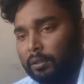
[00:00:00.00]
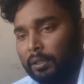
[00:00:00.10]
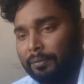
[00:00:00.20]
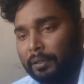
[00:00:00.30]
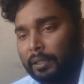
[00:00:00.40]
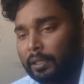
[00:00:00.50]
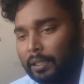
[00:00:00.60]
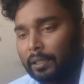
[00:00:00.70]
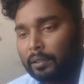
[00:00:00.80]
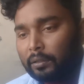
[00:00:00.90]
if
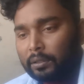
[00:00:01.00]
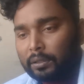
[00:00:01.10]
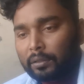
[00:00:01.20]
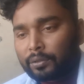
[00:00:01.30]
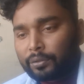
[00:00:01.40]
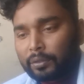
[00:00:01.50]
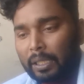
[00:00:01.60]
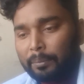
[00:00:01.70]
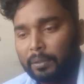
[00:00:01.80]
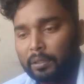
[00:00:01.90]
head is also
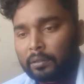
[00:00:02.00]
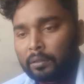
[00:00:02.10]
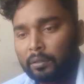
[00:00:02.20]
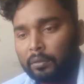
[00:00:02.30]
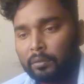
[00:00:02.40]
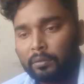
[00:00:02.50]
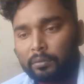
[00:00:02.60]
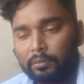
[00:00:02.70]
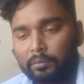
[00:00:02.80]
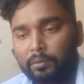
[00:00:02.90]
damaged,
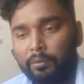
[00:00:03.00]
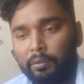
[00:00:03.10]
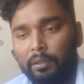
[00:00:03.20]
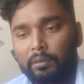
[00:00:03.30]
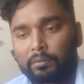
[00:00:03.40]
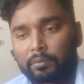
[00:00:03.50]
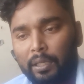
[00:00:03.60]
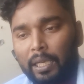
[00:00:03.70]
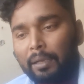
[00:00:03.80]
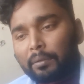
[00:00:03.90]
we will
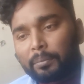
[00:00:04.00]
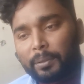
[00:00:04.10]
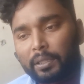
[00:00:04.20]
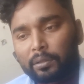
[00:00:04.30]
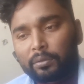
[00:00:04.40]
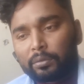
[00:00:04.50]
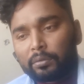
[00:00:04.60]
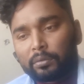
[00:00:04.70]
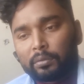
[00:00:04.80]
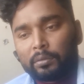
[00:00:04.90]
try our best
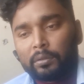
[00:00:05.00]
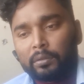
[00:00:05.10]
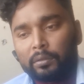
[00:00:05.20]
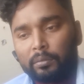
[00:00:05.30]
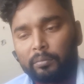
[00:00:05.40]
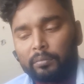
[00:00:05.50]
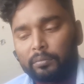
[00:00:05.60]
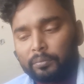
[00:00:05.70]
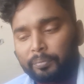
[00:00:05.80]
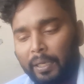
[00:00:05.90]
to
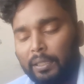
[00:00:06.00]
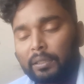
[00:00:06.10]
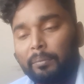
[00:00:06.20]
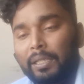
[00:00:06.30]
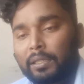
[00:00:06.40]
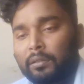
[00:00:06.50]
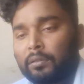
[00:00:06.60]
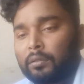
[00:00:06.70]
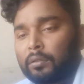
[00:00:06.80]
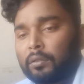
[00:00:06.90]
find the matching
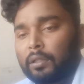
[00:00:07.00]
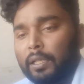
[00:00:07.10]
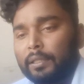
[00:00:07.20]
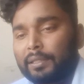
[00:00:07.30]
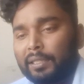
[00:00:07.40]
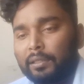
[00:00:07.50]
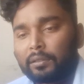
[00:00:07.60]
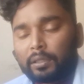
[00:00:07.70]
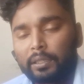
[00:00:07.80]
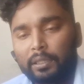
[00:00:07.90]
donor and change
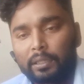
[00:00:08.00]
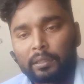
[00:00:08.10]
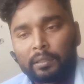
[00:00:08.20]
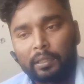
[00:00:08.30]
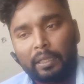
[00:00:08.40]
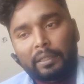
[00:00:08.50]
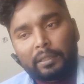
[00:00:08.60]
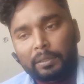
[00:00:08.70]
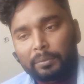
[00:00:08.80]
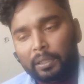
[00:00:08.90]
the head and
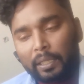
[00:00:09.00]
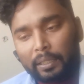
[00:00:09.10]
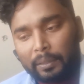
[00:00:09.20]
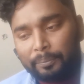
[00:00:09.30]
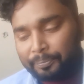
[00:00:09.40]
receive the data